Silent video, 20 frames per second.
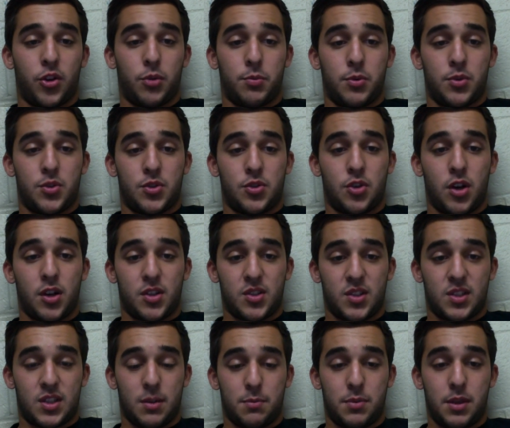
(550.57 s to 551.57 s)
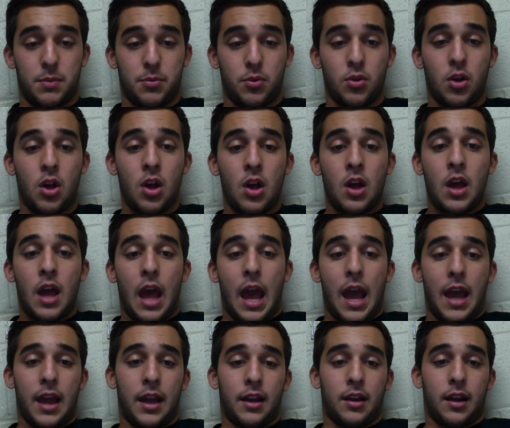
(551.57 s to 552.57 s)
abused drugs in some people.
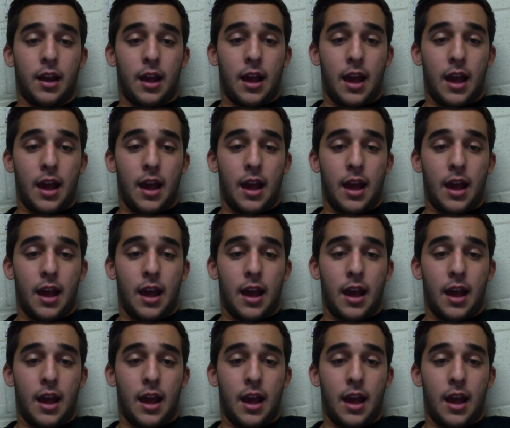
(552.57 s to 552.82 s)
And